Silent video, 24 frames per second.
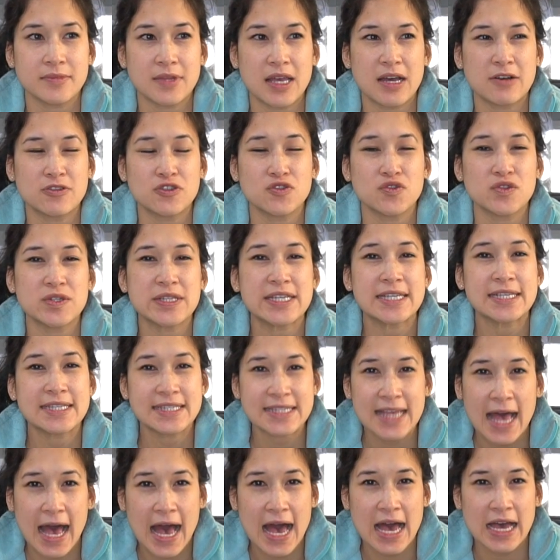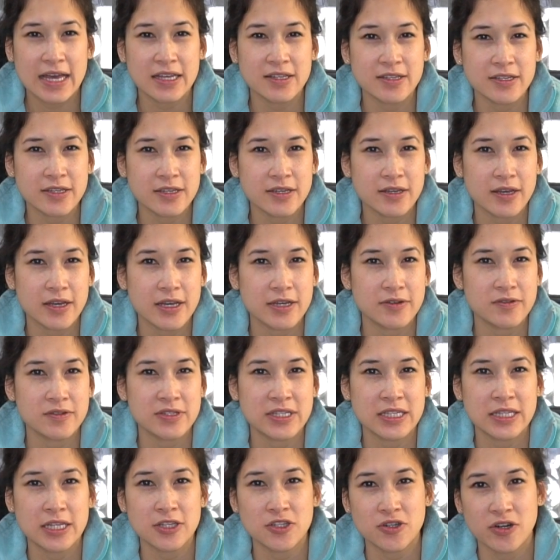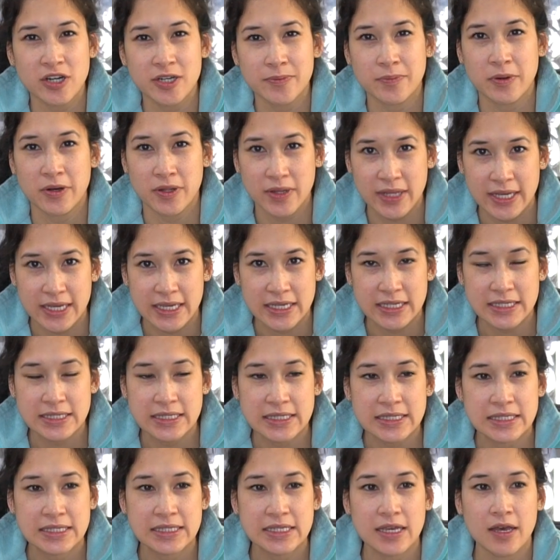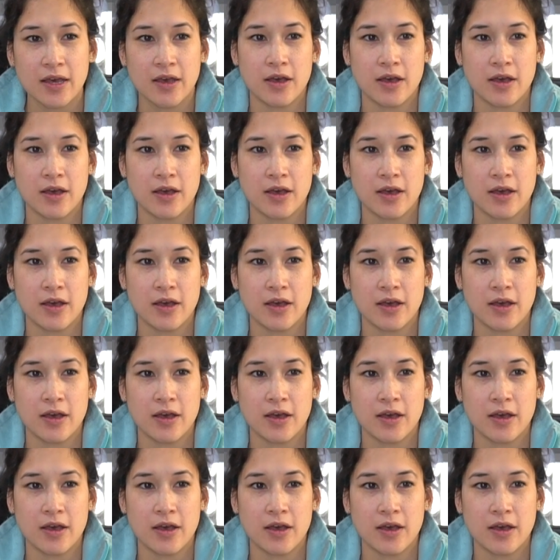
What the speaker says: I was really sad. I was in a dark place.